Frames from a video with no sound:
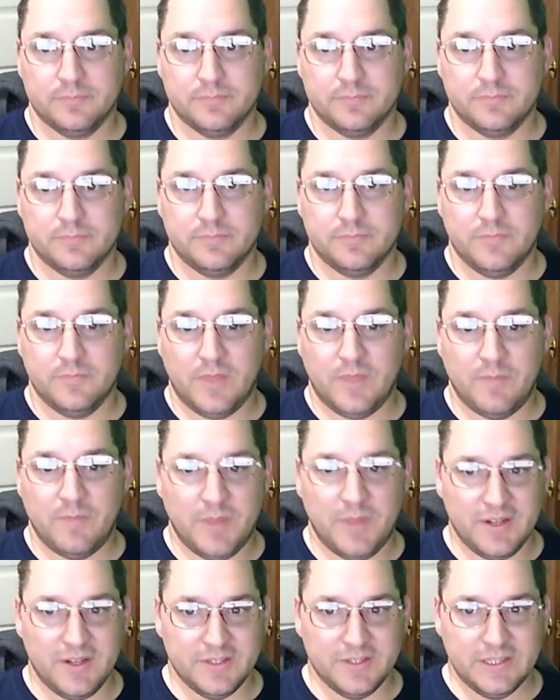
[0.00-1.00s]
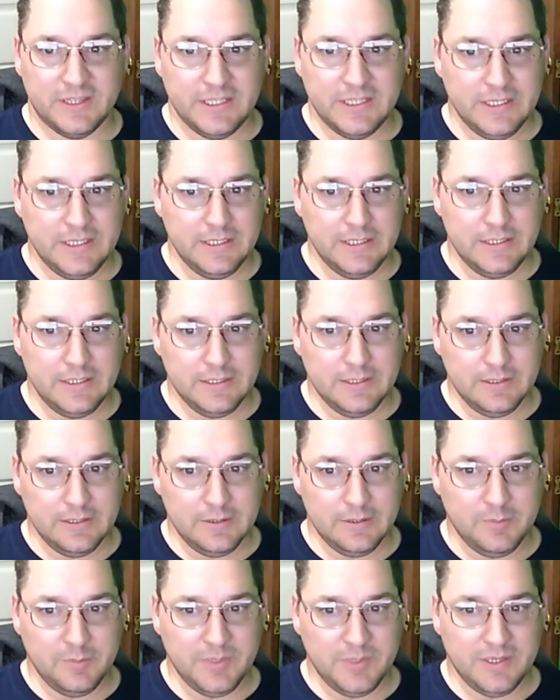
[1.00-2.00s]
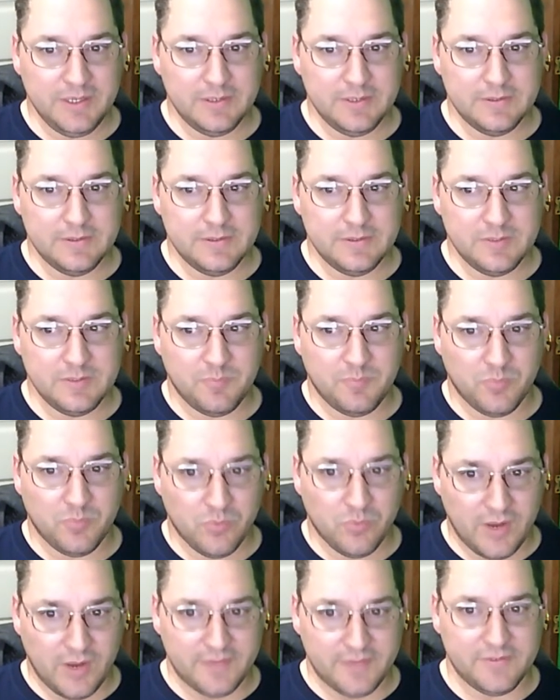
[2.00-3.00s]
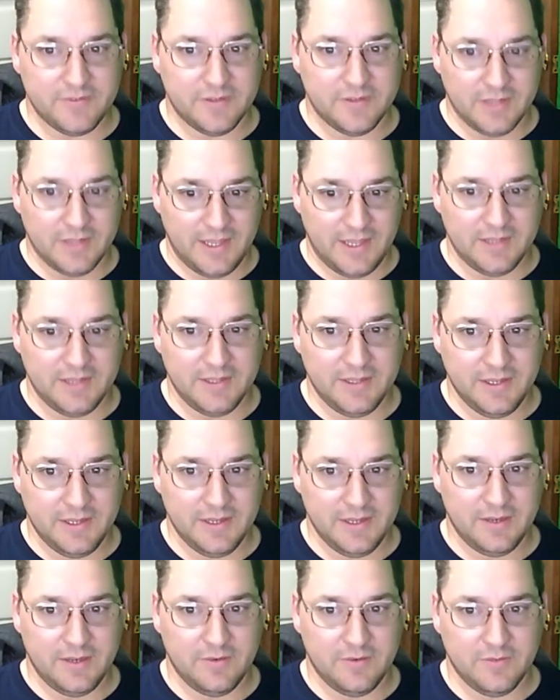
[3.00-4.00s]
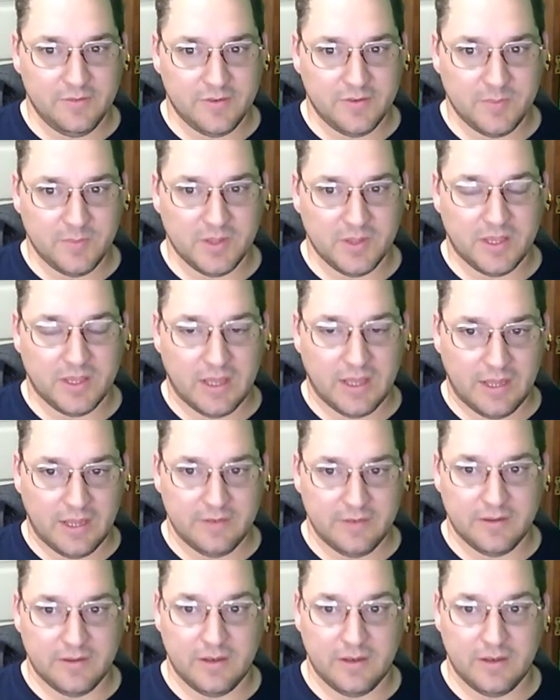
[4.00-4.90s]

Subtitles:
I've been a little bit depressed lately in some of the content.